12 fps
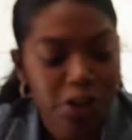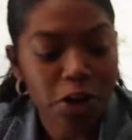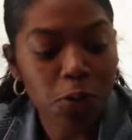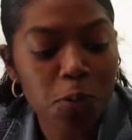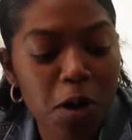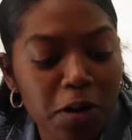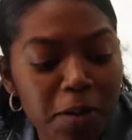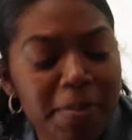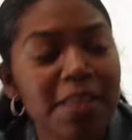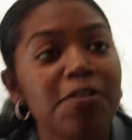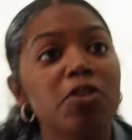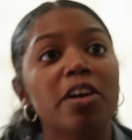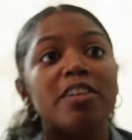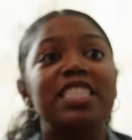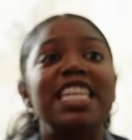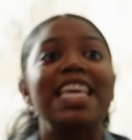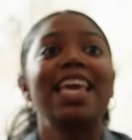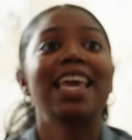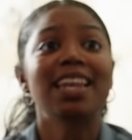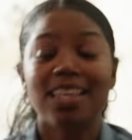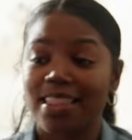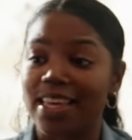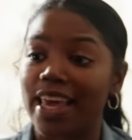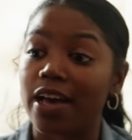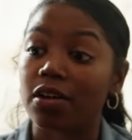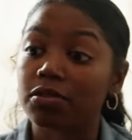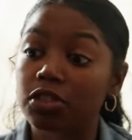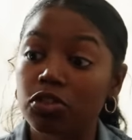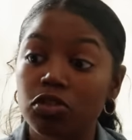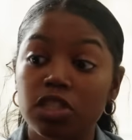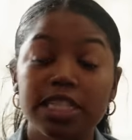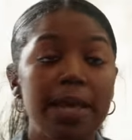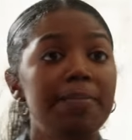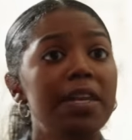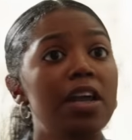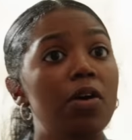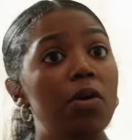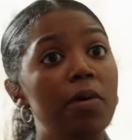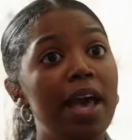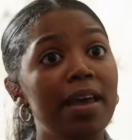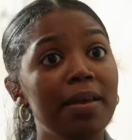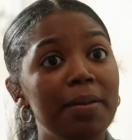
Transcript: You're welcome, and if you girls need anything else, you just let me know, okay?